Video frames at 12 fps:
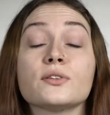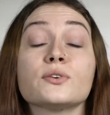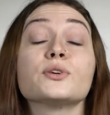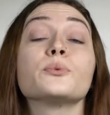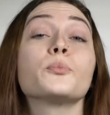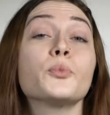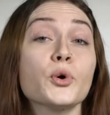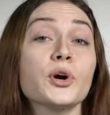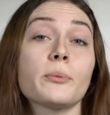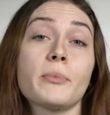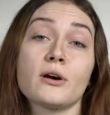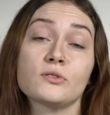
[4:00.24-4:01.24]
learn more
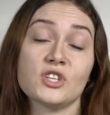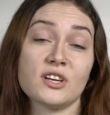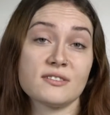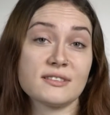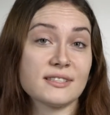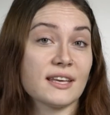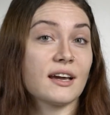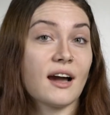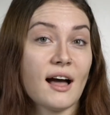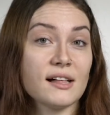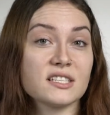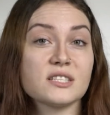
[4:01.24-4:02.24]
about Chadron State
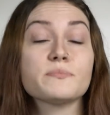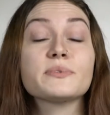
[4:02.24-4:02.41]
College,